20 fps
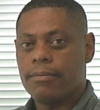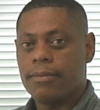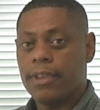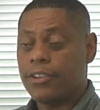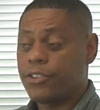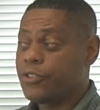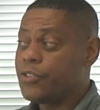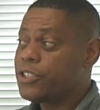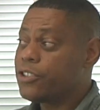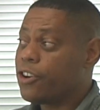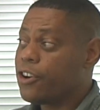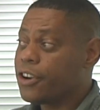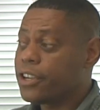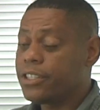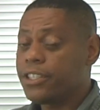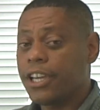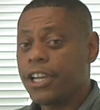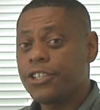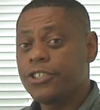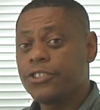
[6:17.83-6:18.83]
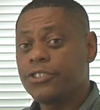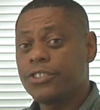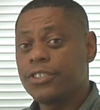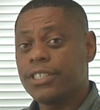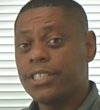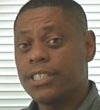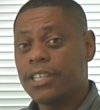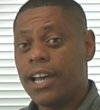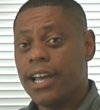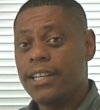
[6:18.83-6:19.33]
Yeah, so this architecture is
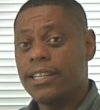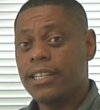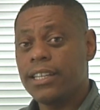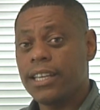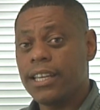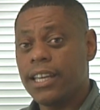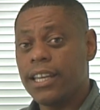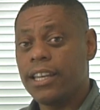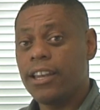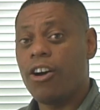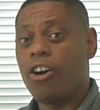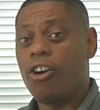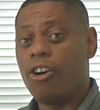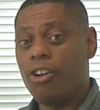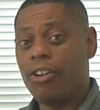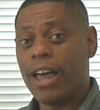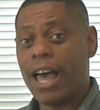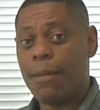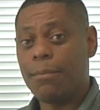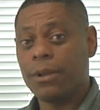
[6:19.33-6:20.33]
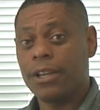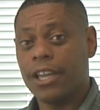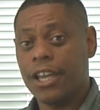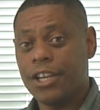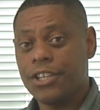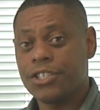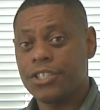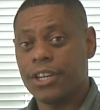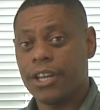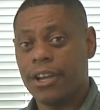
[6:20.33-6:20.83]
designed to hit all
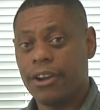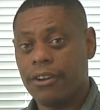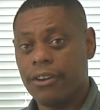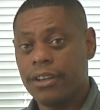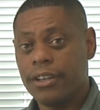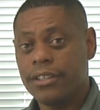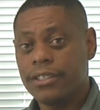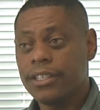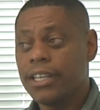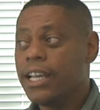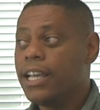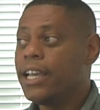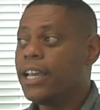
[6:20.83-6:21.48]
application areas.